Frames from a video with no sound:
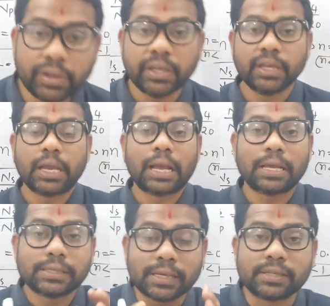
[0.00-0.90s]
we
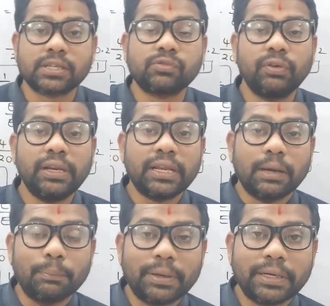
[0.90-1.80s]
successfully
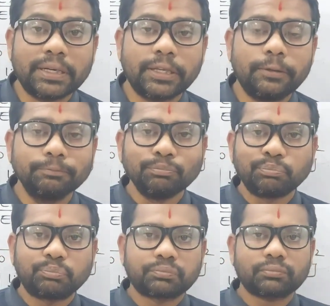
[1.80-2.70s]
completed the
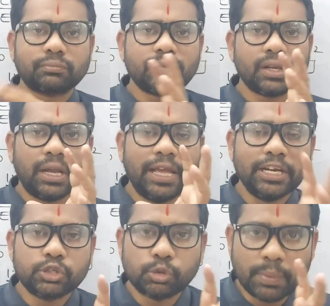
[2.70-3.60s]

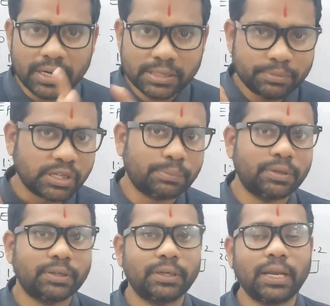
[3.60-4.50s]
electromagnetism
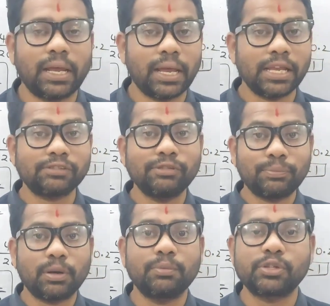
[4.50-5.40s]
chapter. As we
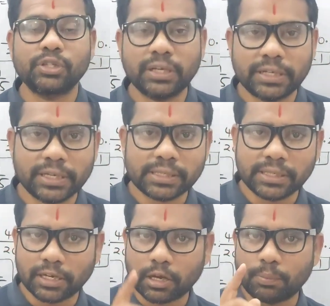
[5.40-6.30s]
promised that,
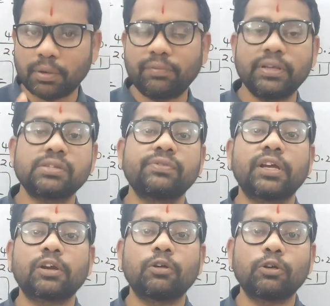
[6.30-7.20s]
yes, in a couple of days,
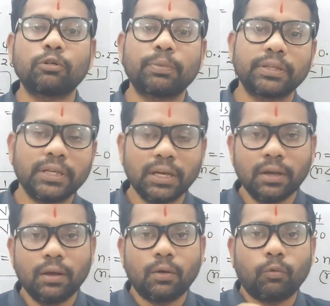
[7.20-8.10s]
we are going to play the
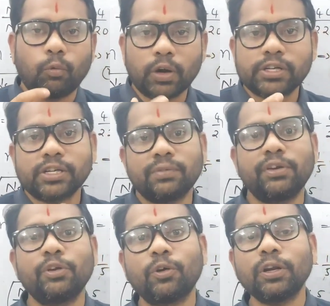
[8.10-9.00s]
one short
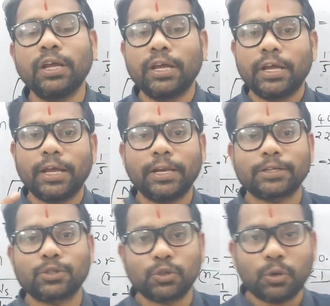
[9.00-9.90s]
video on
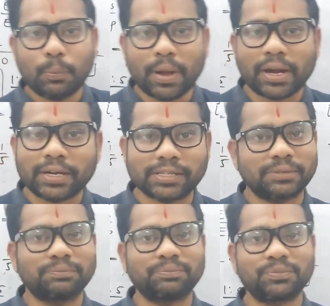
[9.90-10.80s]

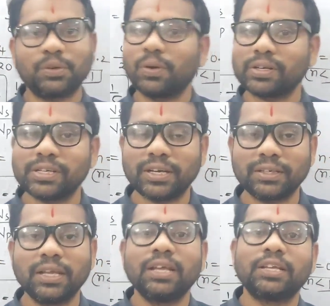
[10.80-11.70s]
electromagnetism. Okay,
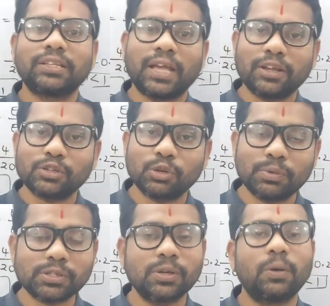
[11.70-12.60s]
children, thank you so
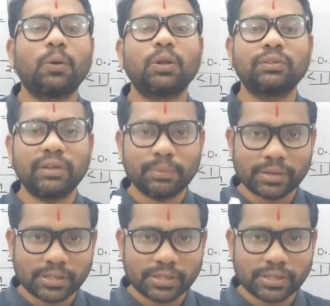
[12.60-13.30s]
much. All the very